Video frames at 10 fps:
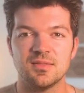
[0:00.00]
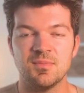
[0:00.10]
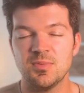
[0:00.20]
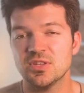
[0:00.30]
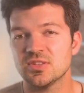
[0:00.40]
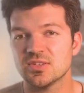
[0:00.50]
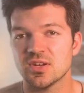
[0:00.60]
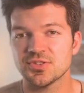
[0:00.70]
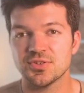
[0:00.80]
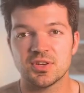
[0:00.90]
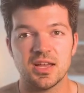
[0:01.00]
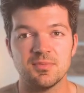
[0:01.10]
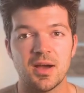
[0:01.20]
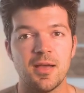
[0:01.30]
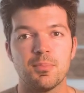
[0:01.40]
Maybe this is also,
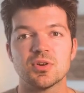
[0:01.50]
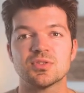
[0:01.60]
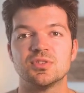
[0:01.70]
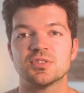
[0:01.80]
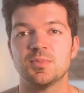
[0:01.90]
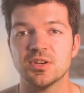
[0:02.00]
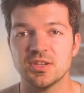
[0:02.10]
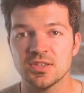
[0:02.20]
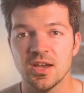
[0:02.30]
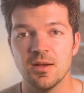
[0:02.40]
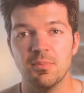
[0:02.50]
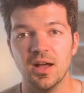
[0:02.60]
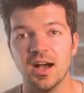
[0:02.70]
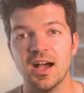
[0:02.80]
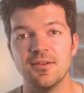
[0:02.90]
again, my personal experience,
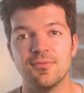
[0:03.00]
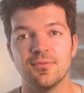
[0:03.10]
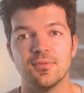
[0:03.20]
but I've